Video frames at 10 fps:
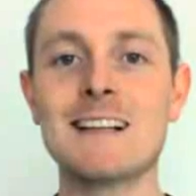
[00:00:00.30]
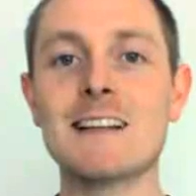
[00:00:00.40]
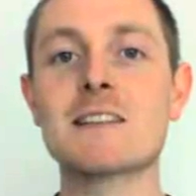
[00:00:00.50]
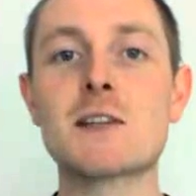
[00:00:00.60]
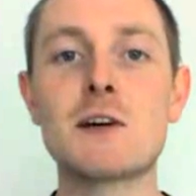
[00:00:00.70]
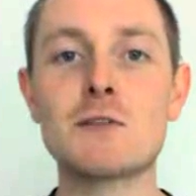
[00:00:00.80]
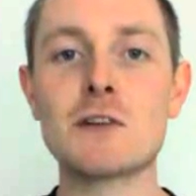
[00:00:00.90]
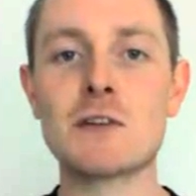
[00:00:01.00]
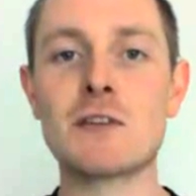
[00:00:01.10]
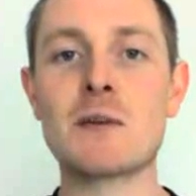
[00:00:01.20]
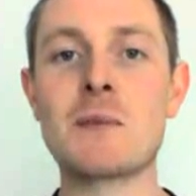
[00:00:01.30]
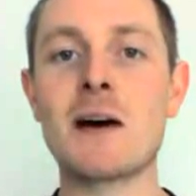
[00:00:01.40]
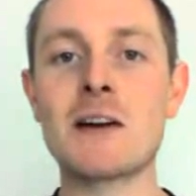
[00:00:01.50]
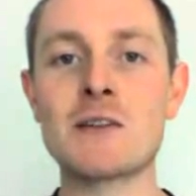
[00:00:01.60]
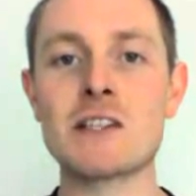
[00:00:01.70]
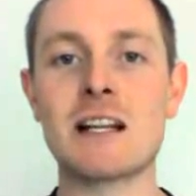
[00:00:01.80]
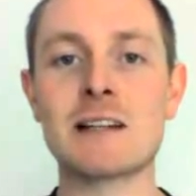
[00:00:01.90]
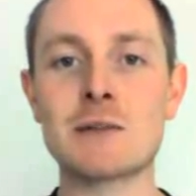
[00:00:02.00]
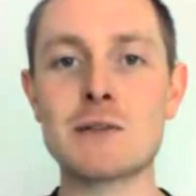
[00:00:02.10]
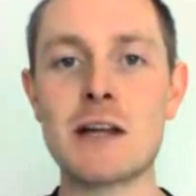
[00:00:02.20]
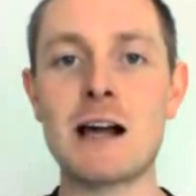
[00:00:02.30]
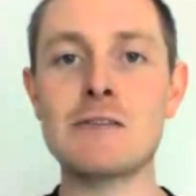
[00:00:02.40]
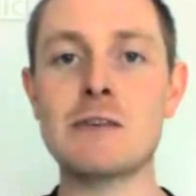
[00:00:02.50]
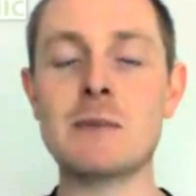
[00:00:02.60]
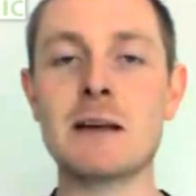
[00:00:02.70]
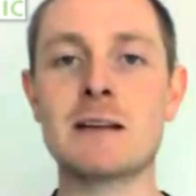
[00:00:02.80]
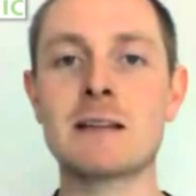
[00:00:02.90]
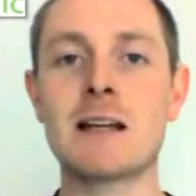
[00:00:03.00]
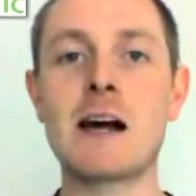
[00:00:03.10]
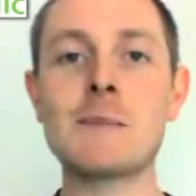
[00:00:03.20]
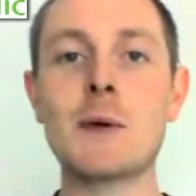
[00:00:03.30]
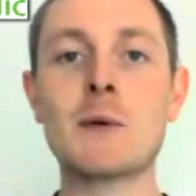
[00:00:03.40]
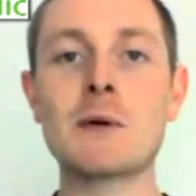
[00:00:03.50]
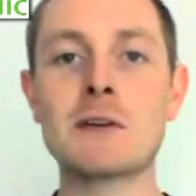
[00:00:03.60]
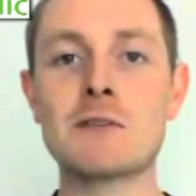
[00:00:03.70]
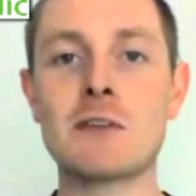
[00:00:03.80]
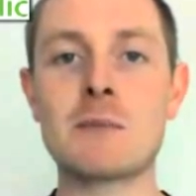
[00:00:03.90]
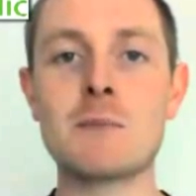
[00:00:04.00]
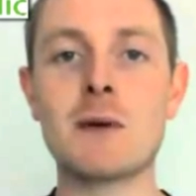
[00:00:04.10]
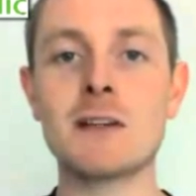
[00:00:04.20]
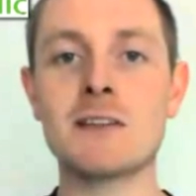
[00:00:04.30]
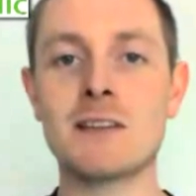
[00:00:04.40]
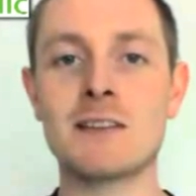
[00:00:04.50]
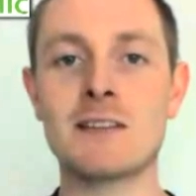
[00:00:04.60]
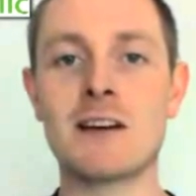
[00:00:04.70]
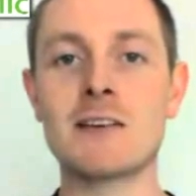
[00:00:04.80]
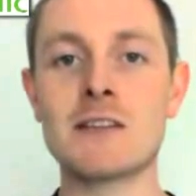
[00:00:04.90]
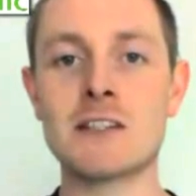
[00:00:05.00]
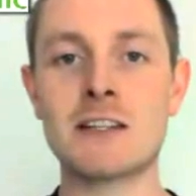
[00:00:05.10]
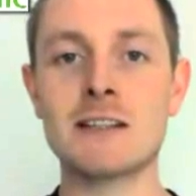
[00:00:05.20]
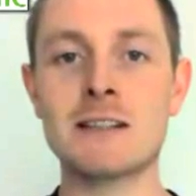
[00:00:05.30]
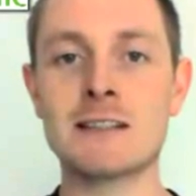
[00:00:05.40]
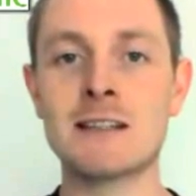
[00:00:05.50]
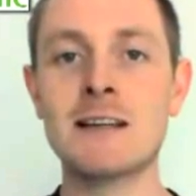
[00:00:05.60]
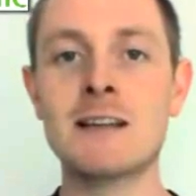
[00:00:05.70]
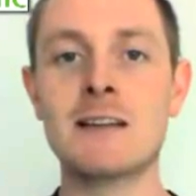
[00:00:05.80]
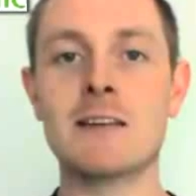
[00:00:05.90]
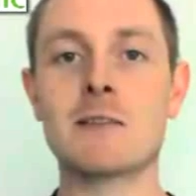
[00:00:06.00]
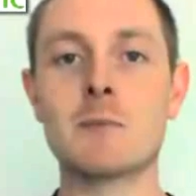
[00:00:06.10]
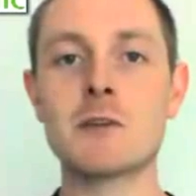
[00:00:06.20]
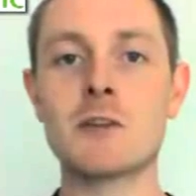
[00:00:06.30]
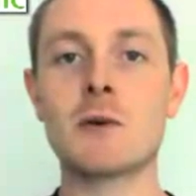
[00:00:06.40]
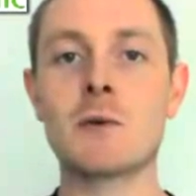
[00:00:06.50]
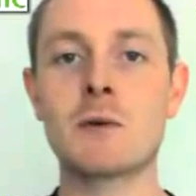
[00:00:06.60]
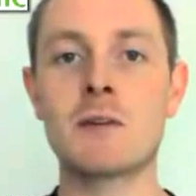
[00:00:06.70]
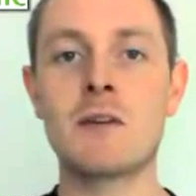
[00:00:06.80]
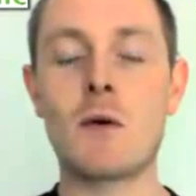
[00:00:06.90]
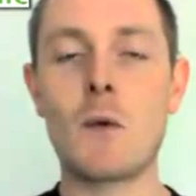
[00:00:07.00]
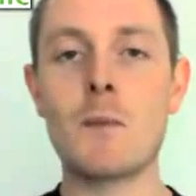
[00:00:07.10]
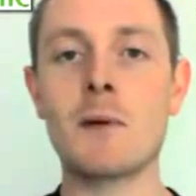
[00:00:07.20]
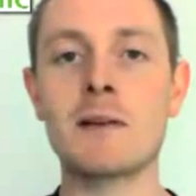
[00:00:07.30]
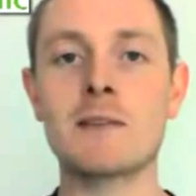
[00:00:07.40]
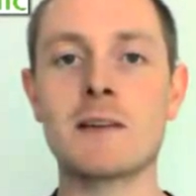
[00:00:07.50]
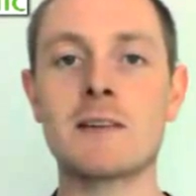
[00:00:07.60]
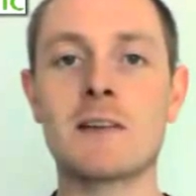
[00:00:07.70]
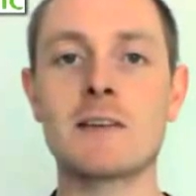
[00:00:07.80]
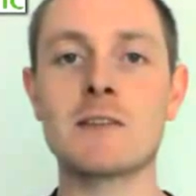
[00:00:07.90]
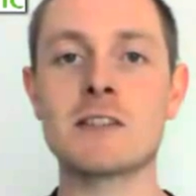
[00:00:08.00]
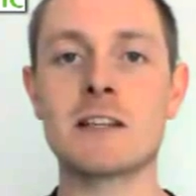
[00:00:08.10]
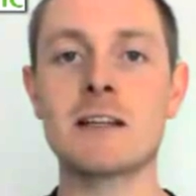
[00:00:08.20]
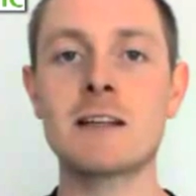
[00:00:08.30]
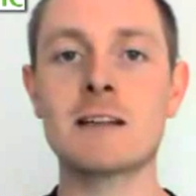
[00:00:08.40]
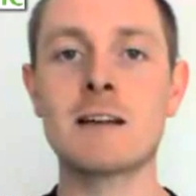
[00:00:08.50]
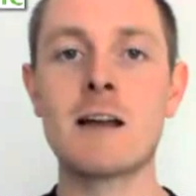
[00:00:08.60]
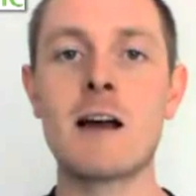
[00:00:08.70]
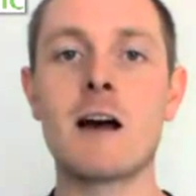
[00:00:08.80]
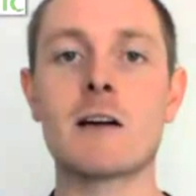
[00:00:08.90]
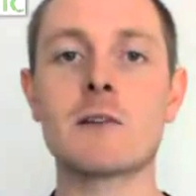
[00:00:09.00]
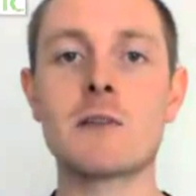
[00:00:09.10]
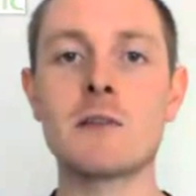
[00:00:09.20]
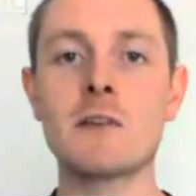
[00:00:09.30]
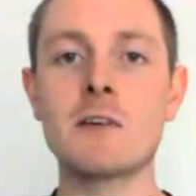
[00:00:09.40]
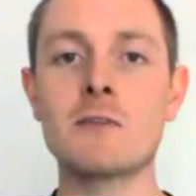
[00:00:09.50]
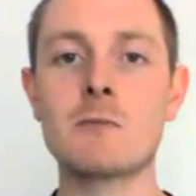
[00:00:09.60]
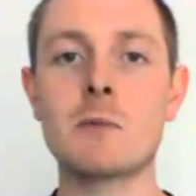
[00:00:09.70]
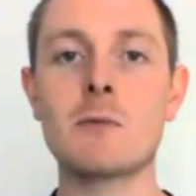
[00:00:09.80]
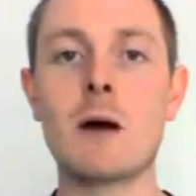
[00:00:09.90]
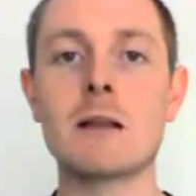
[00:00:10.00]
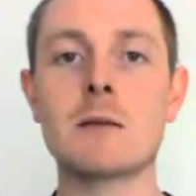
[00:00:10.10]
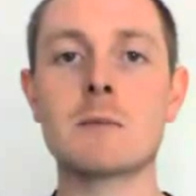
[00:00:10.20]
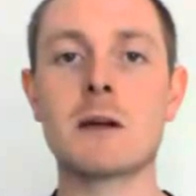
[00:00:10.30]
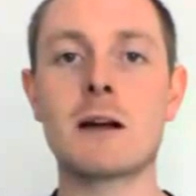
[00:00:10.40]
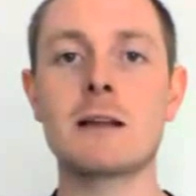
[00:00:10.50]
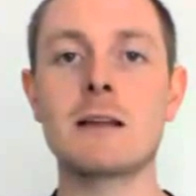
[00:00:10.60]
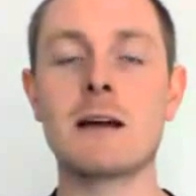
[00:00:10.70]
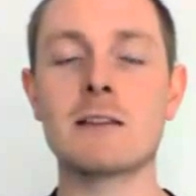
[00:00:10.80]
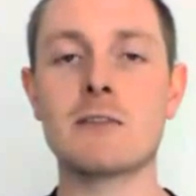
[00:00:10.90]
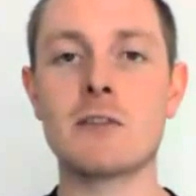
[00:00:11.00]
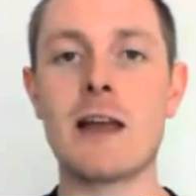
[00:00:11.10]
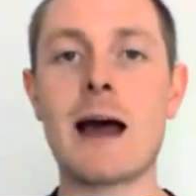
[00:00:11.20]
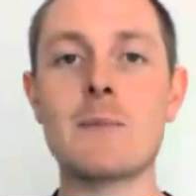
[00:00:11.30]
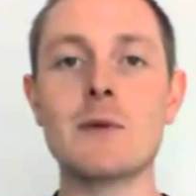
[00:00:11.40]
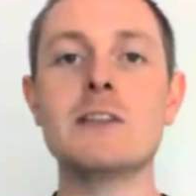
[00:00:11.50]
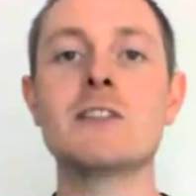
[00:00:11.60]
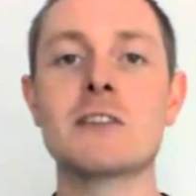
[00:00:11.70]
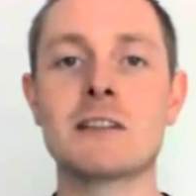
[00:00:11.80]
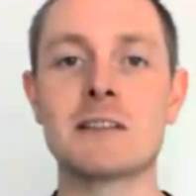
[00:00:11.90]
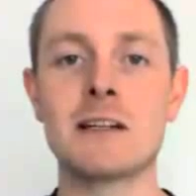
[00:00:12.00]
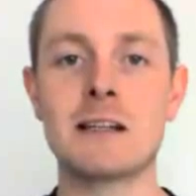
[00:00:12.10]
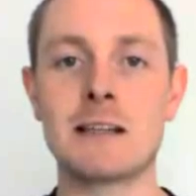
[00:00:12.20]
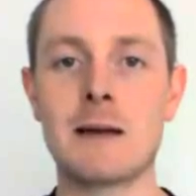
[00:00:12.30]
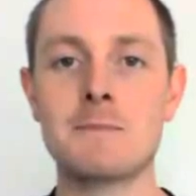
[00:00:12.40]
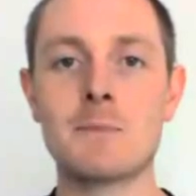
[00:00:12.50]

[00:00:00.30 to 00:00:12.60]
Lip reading: Let's cover some Irish language alphabet. I'm Owen from Bite Size Irish Gaelic. Is Misha Owen ó Bite Size Irish Gaelic, agus inneamh bhhailm caint leat faoi abítear na Gaeilge.